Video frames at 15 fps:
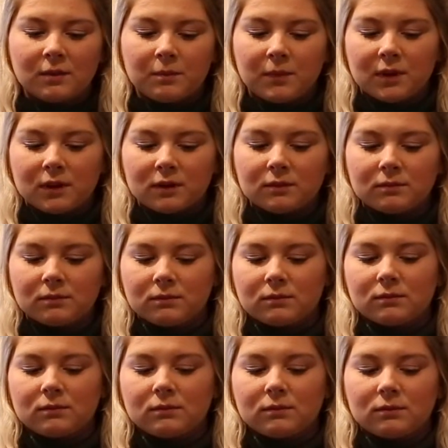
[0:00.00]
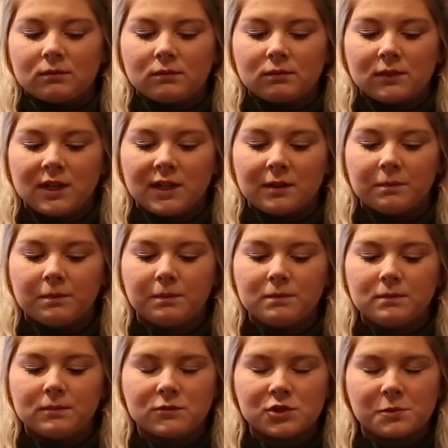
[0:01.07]
but he
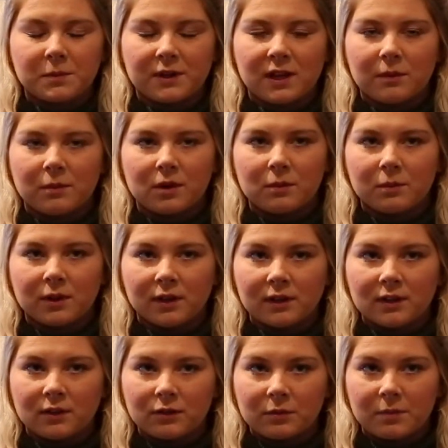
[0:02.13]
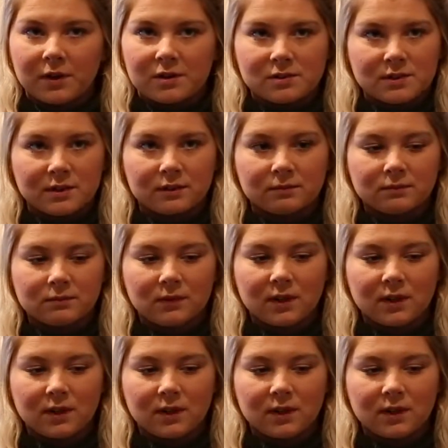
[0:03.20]
just became a completely different person.